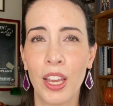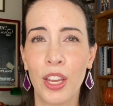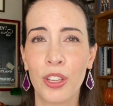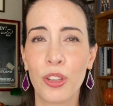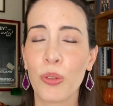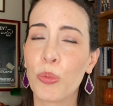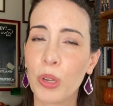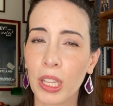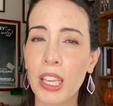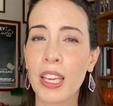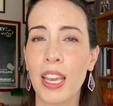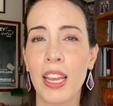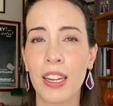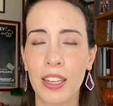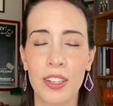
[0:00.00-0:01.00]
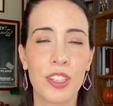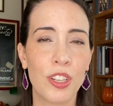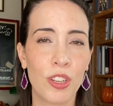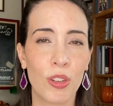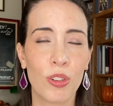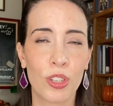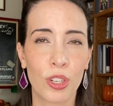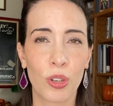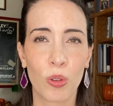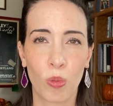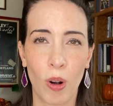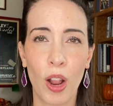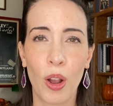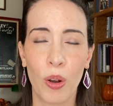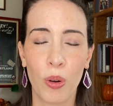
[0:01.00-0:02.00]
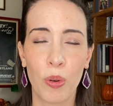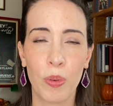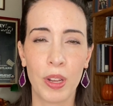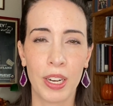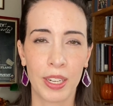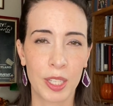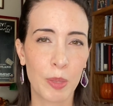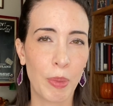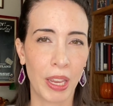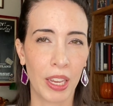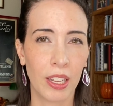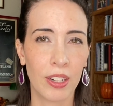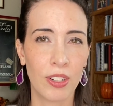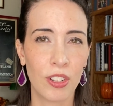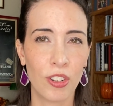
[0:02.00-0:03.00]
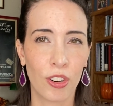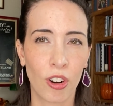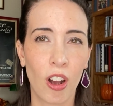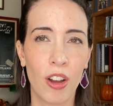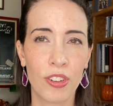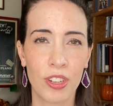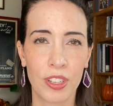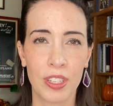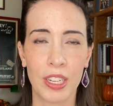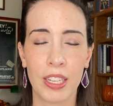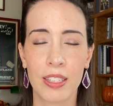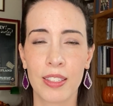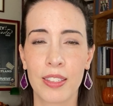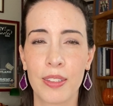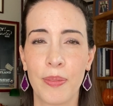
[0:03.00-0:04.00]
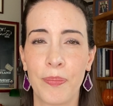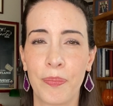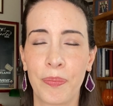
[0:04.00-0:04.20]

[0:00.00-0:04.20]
You really can continue to grow and expand your consciousness.